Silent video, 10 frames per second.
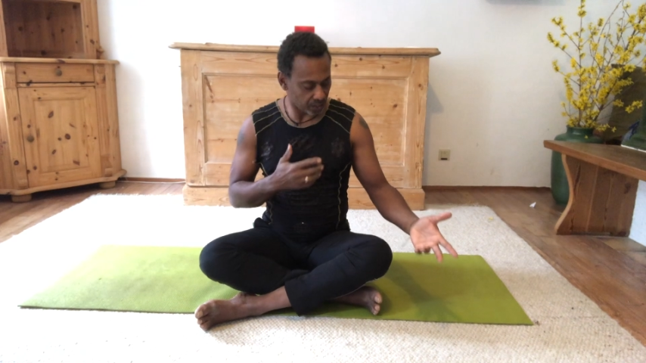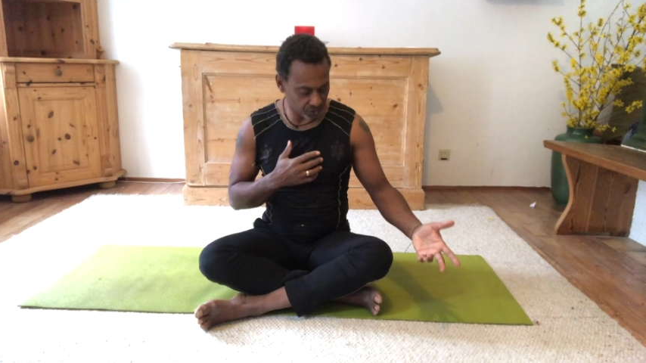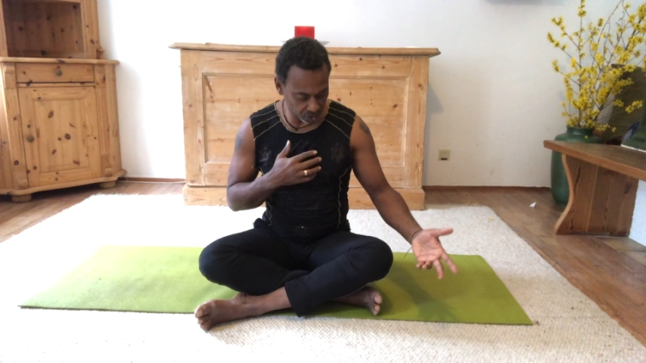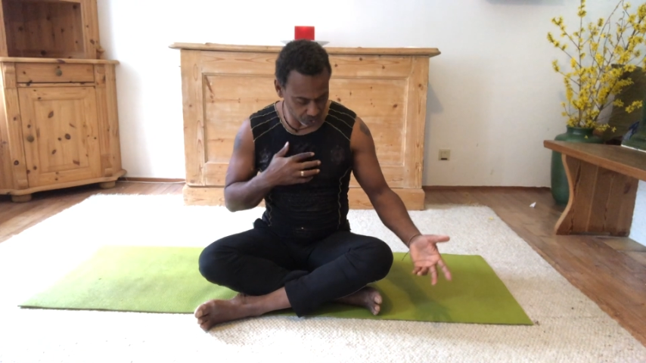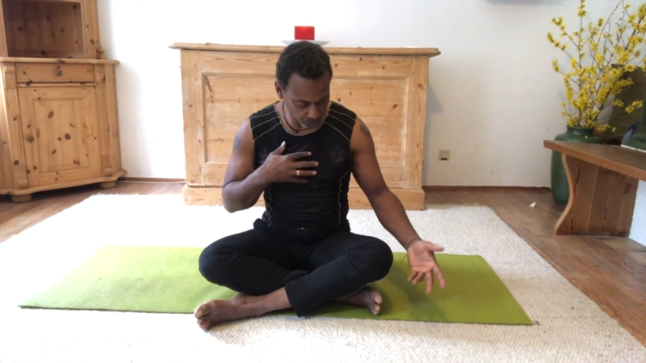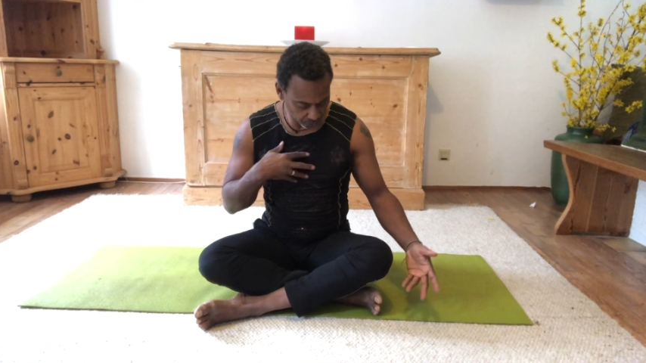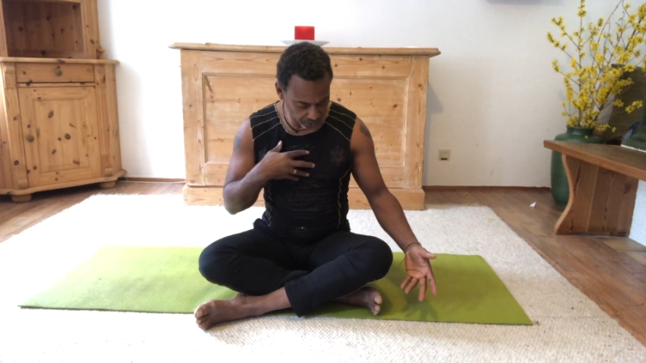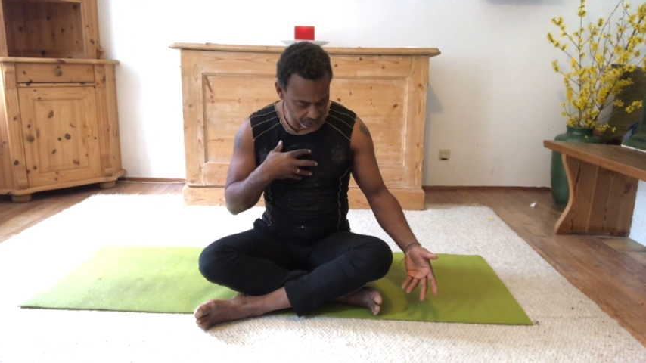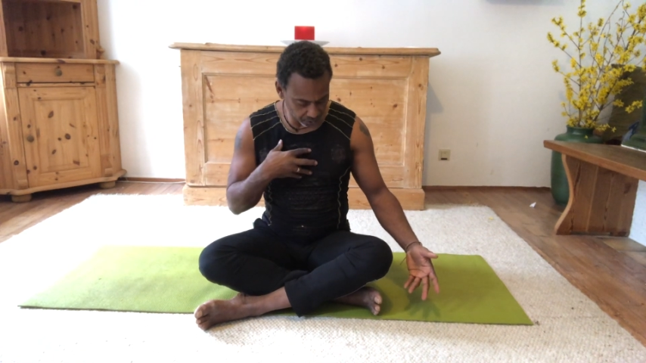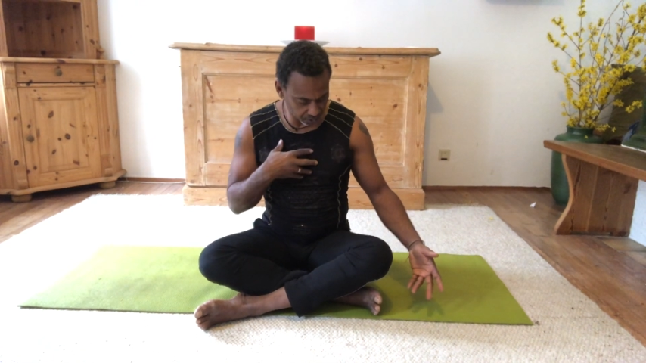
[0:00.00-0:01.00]
to do
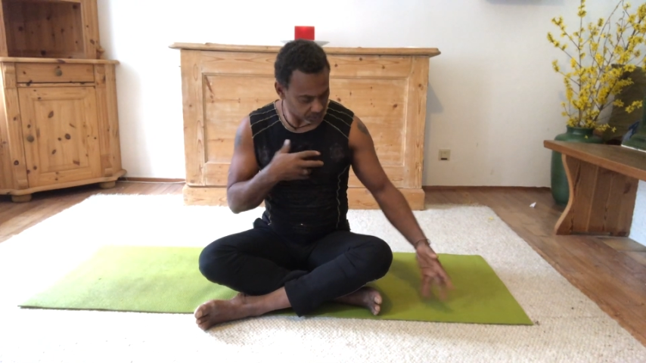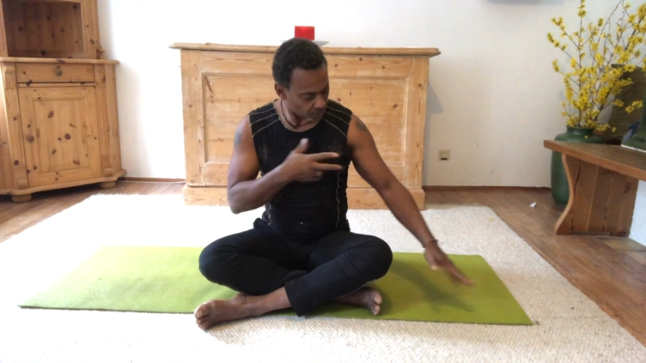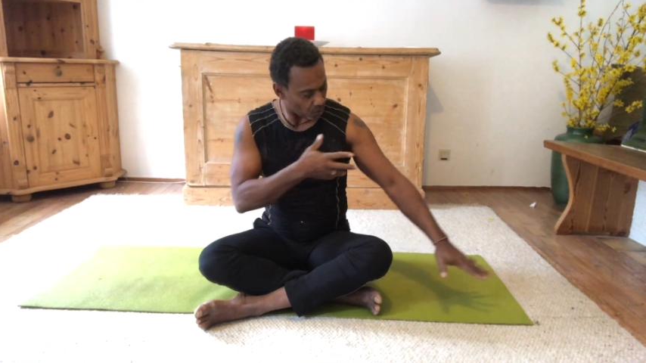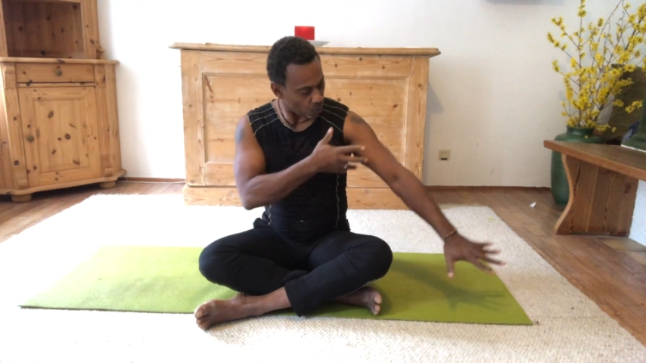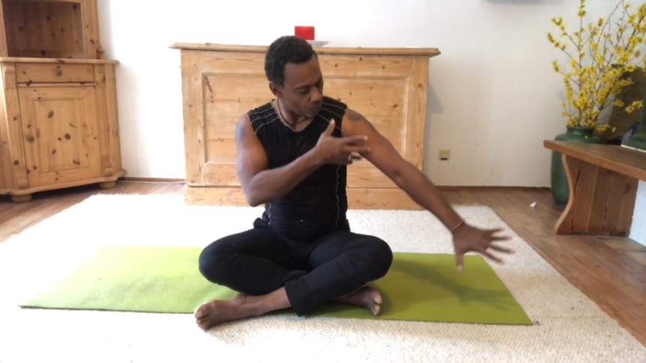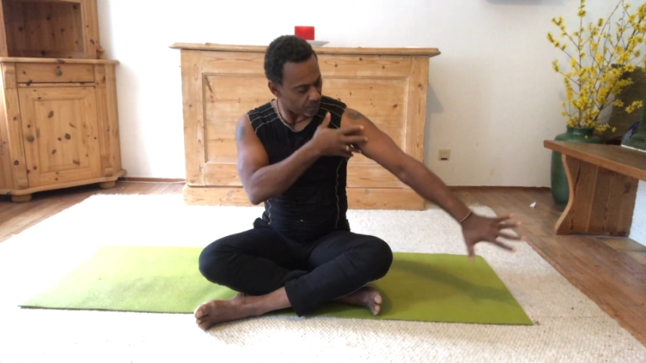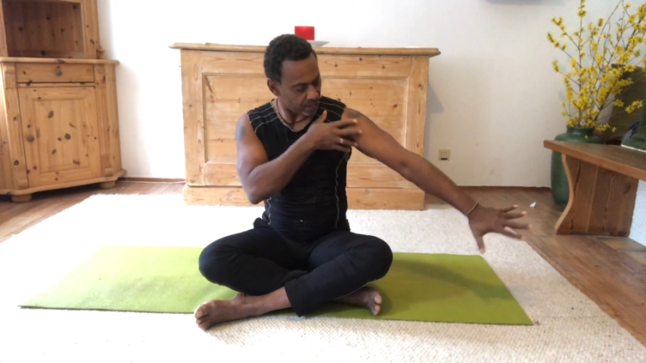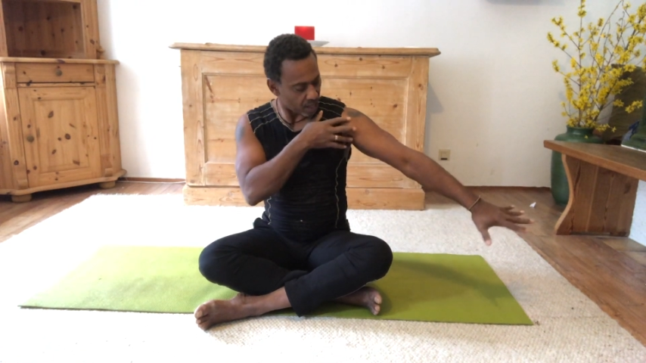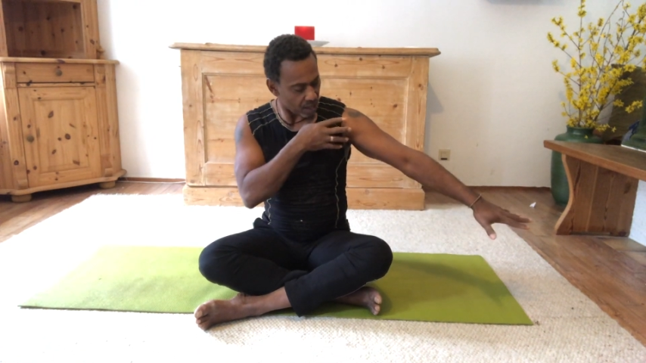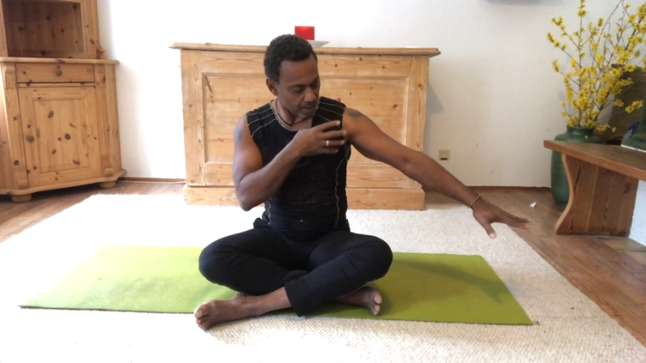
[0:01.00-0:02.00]
is
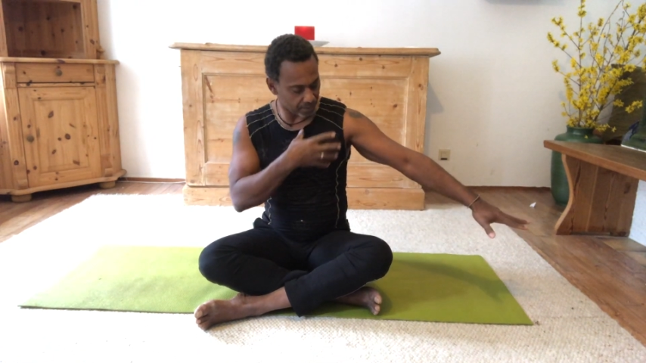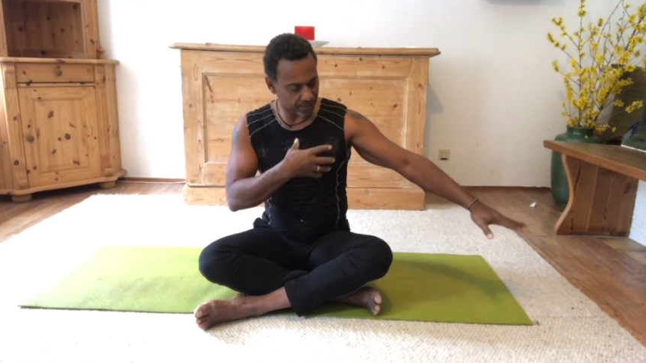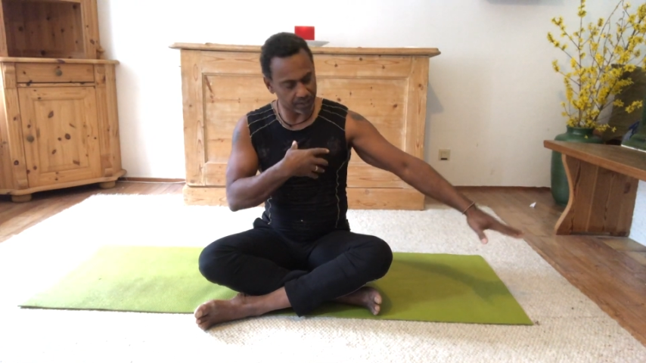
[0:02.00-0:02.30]
open up